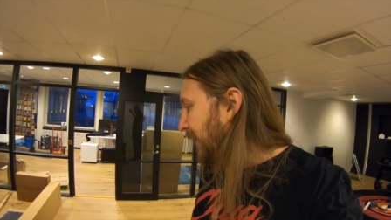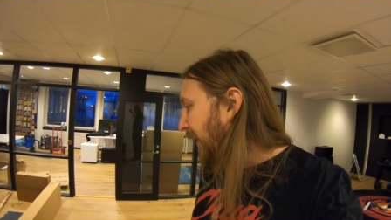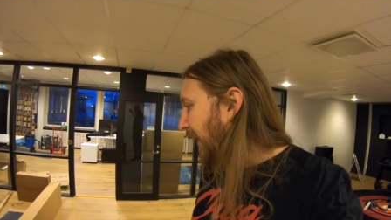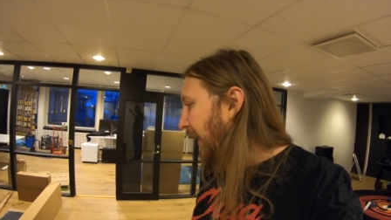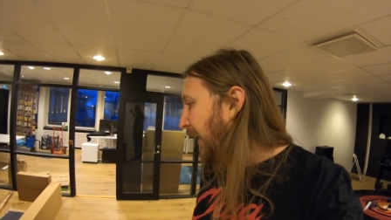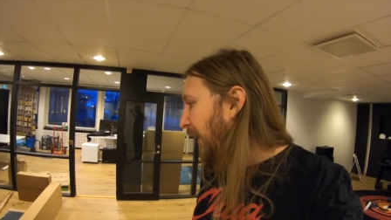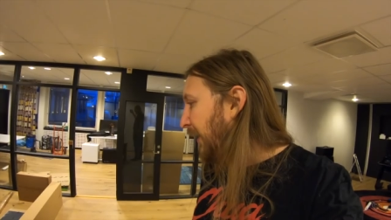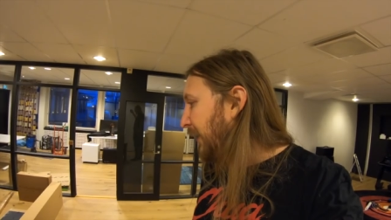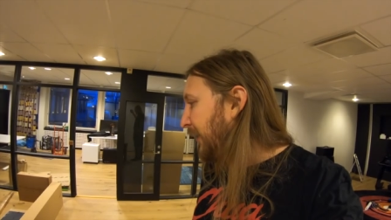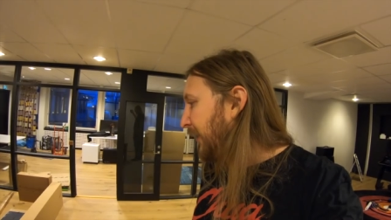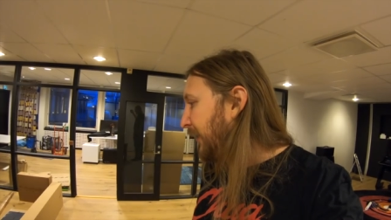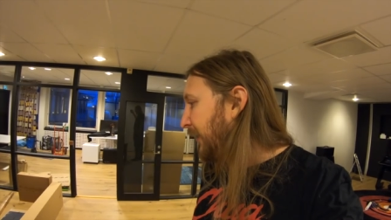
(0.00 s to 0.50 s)

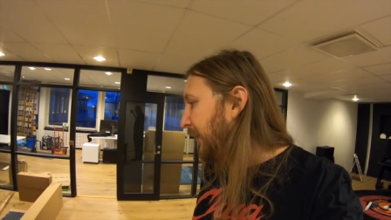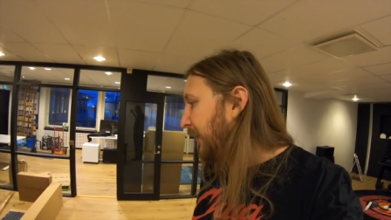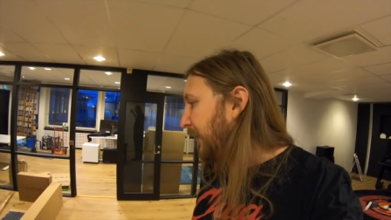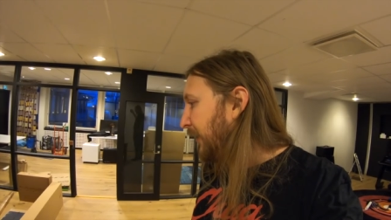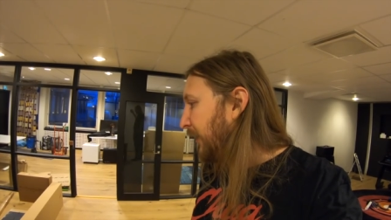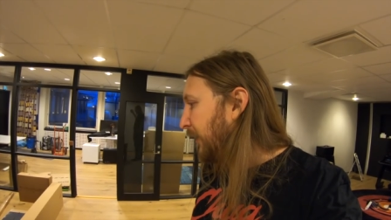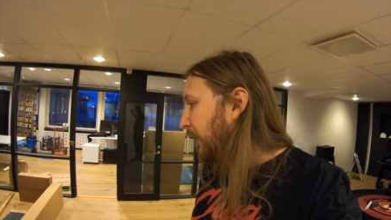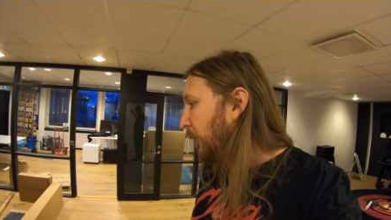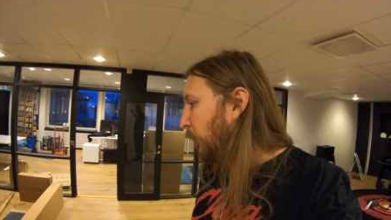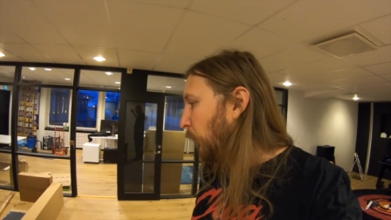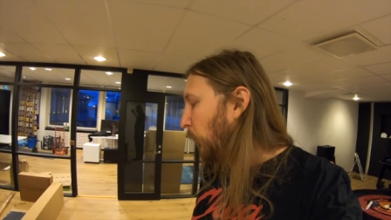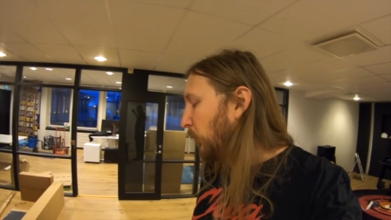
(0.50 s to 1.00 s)
Dad,
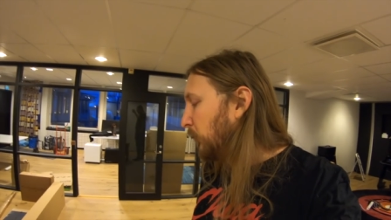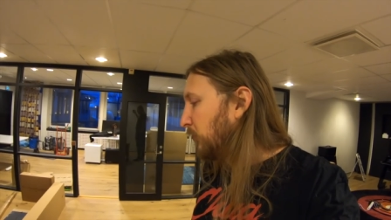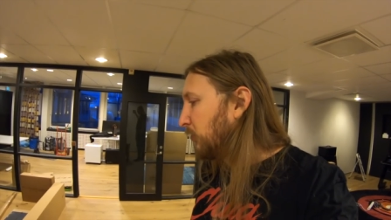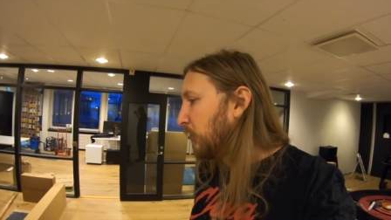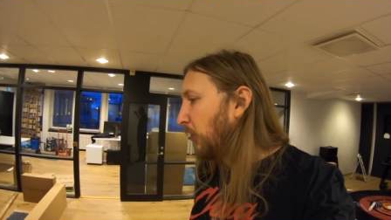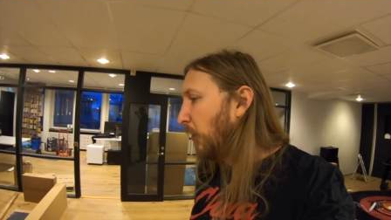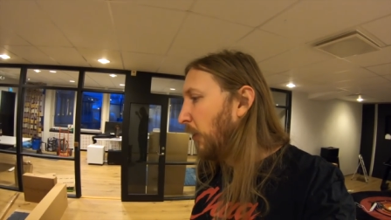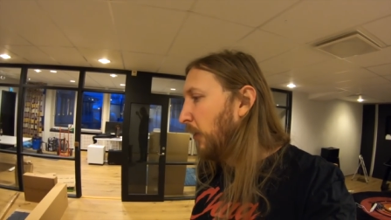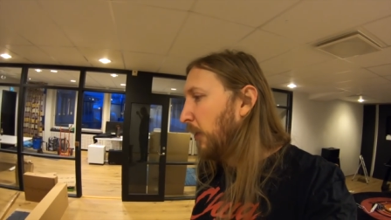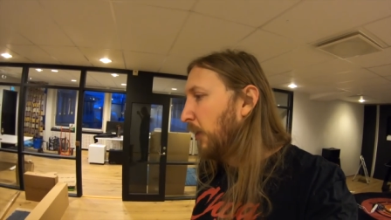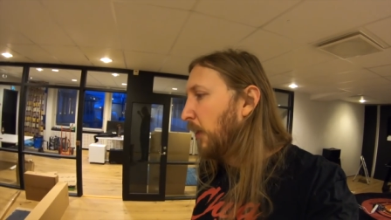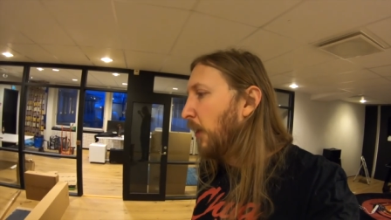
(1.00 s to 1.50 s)
what
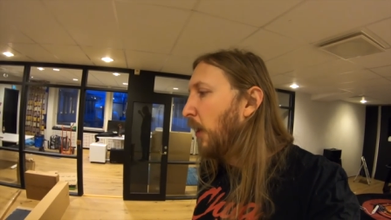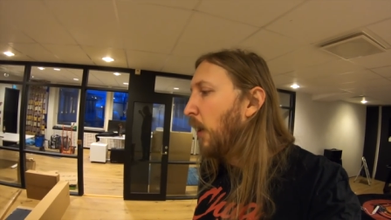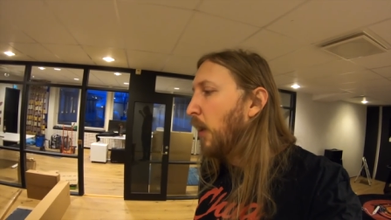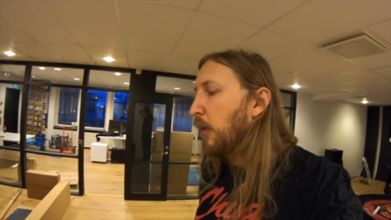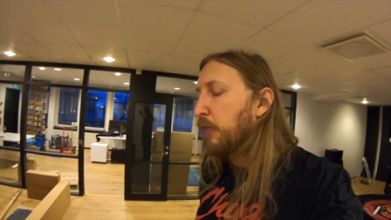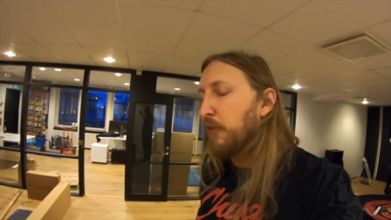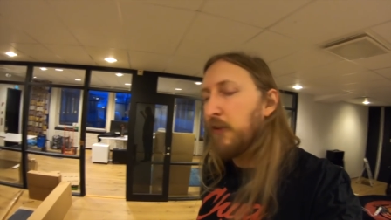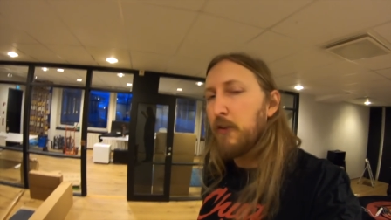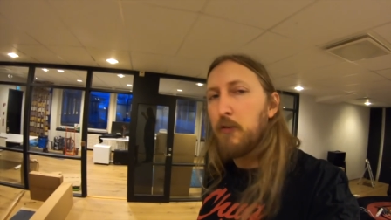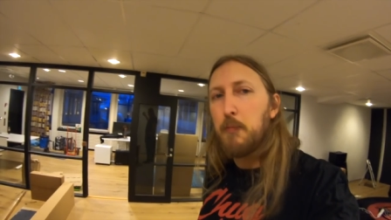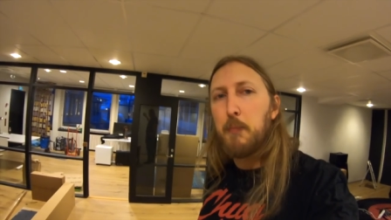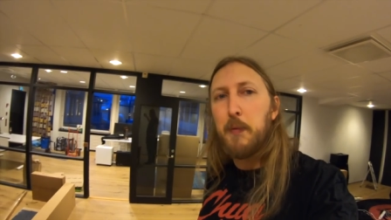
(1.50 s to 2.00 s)
started
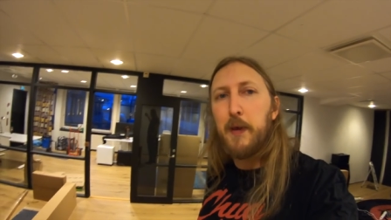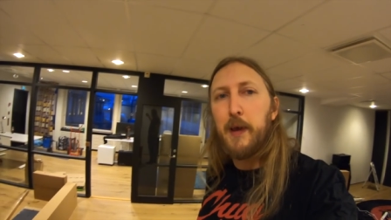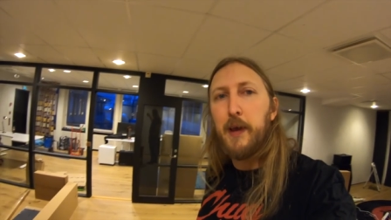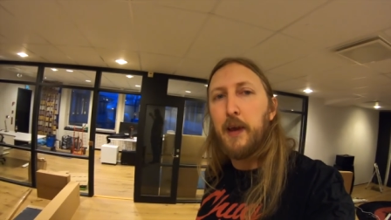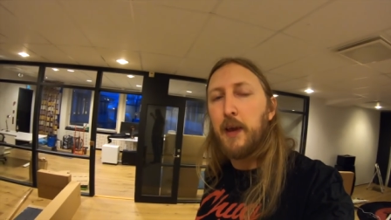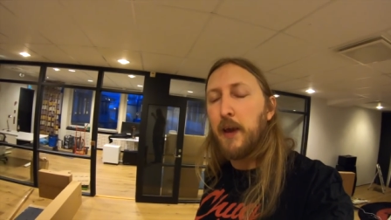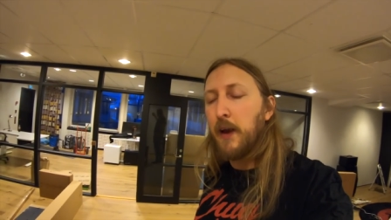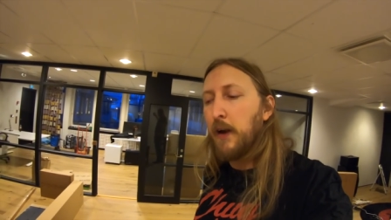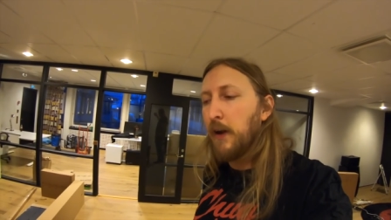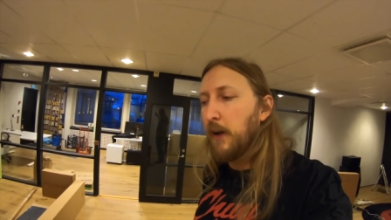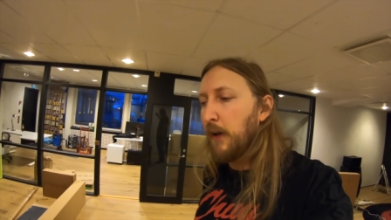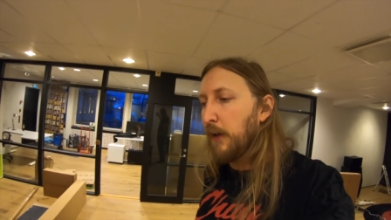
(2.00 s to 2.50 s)
off as
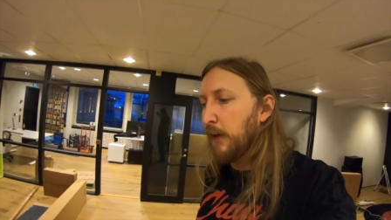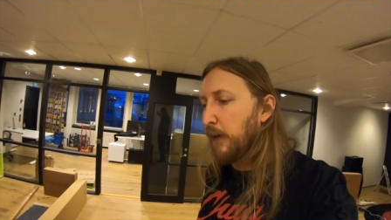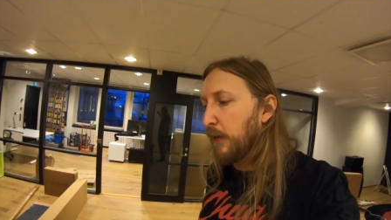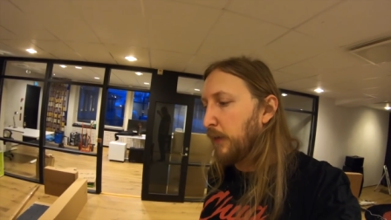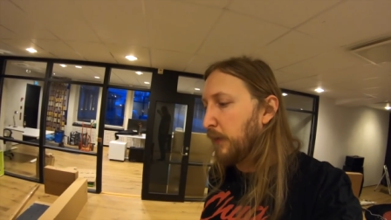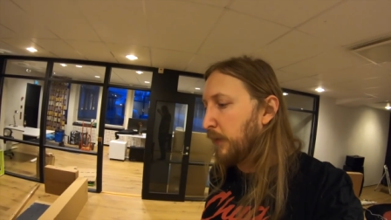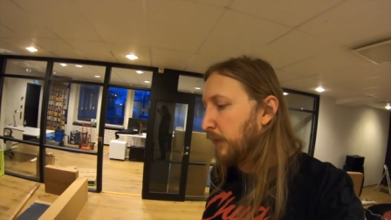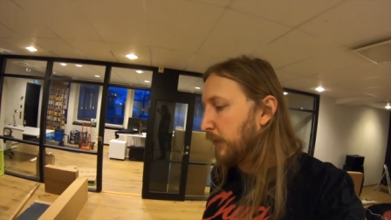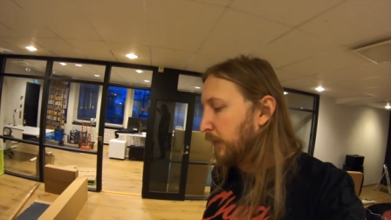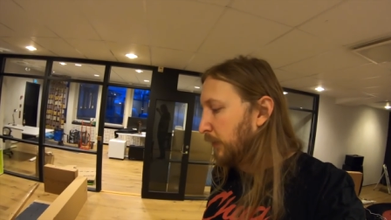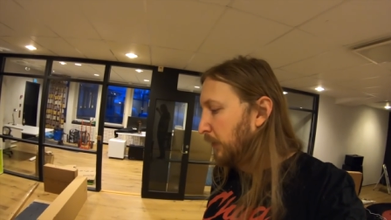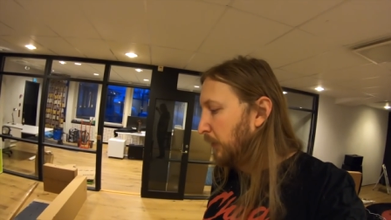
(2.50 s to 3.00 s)
being
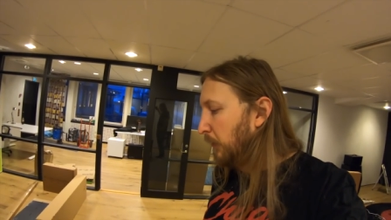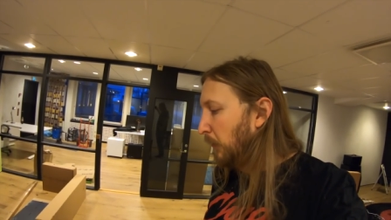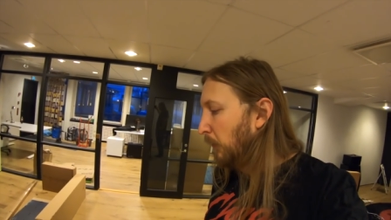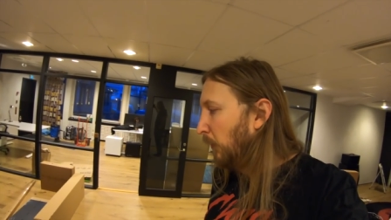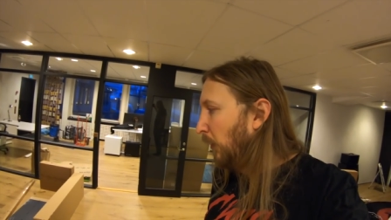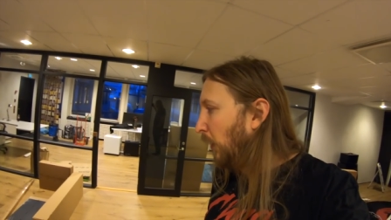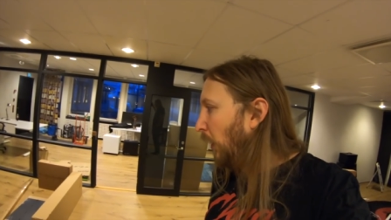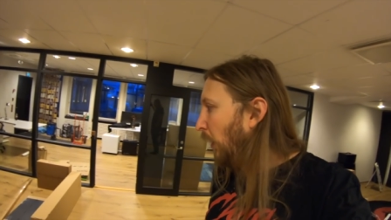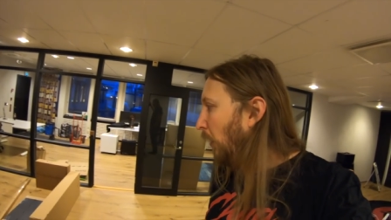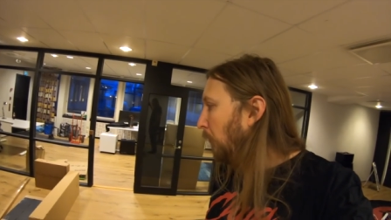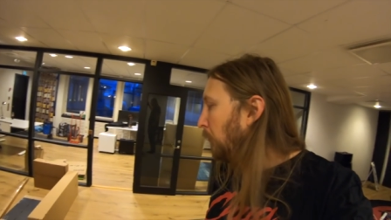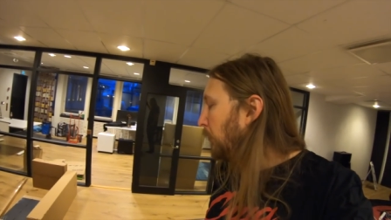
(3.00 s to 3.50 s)
a you know
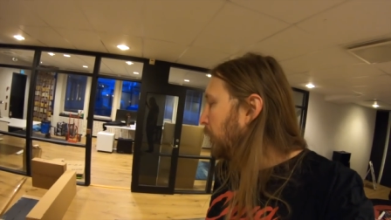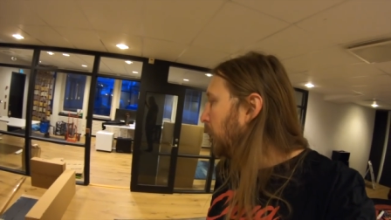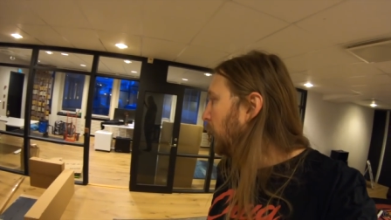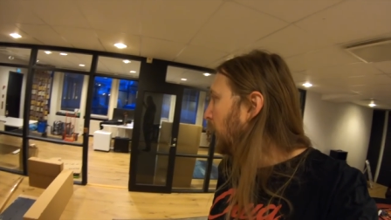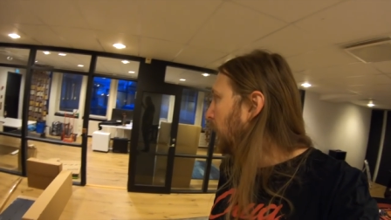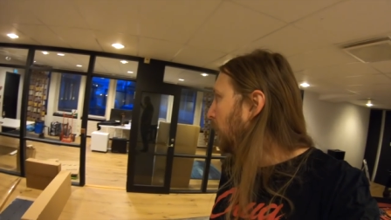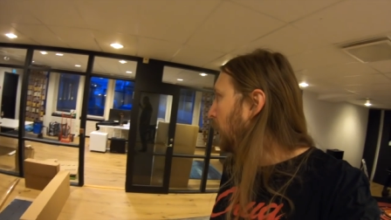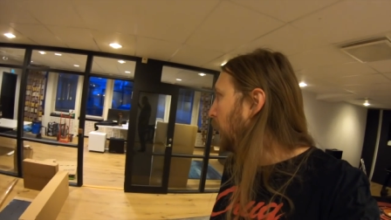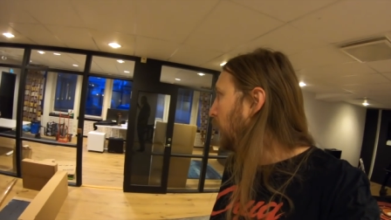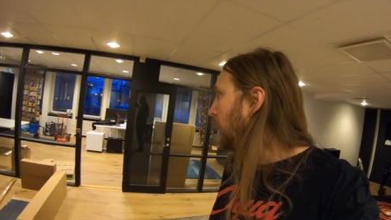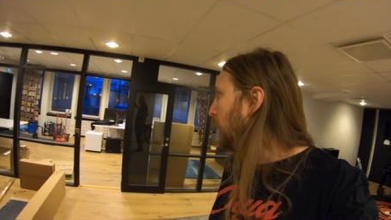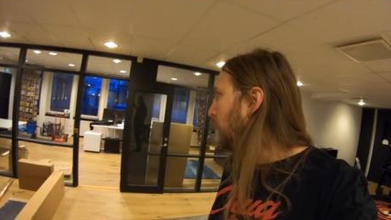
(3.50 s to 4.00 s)

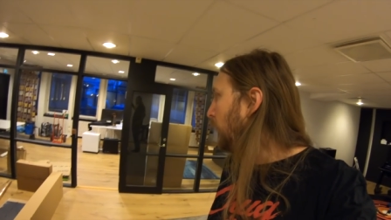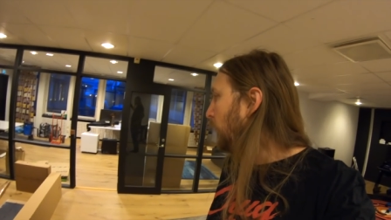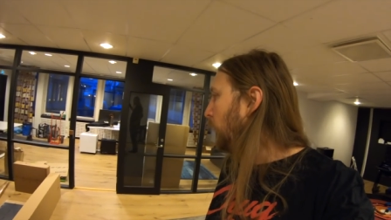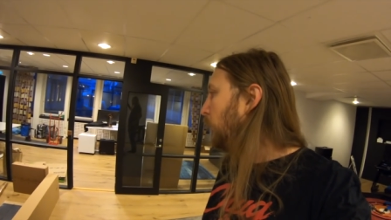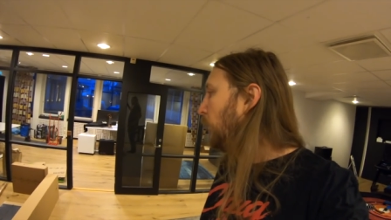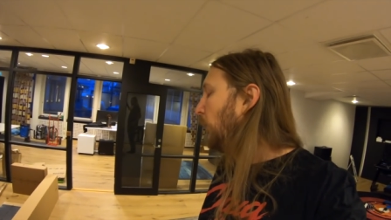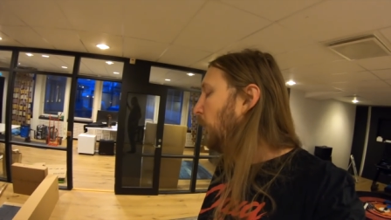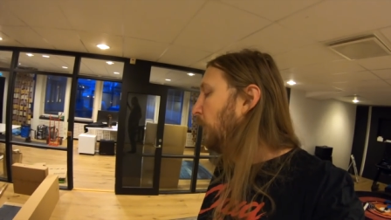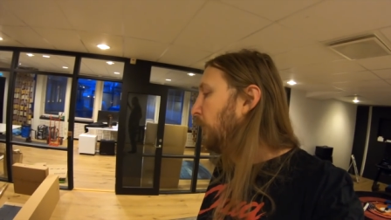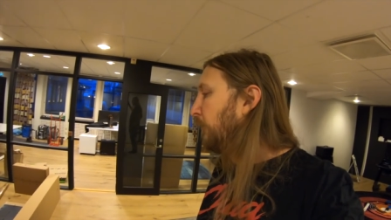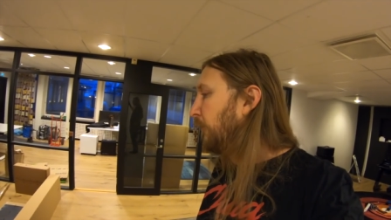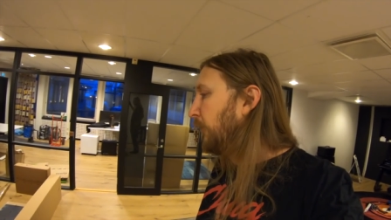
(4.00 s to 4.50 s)
hobby
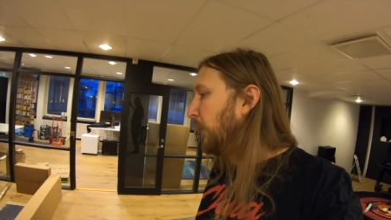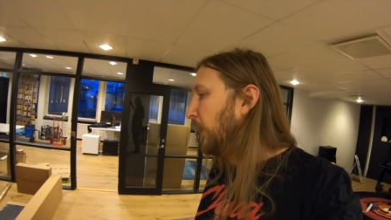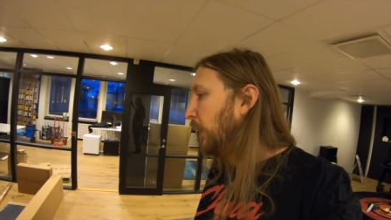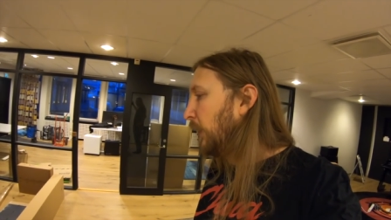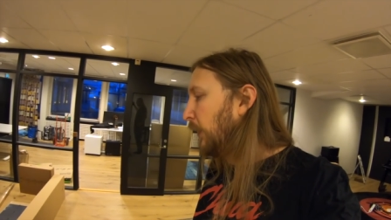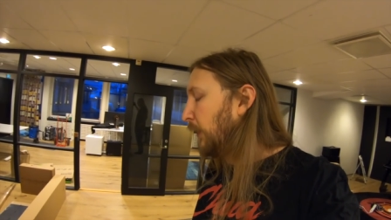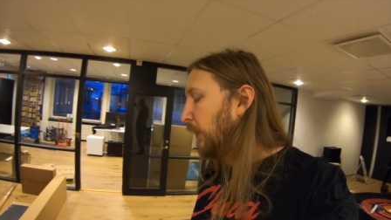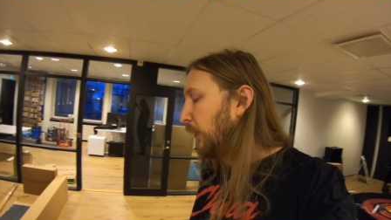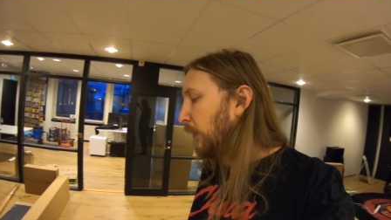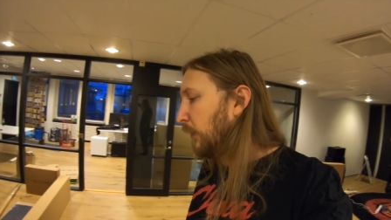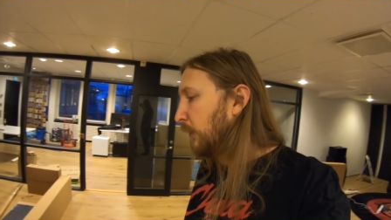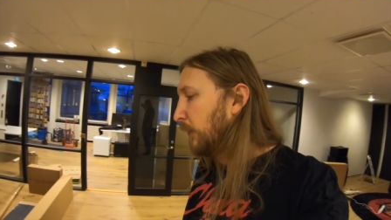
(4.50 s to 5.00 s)
YouTube
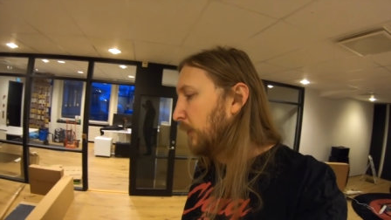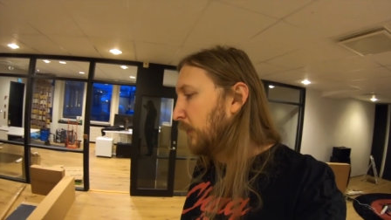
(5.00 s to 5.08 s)
thing,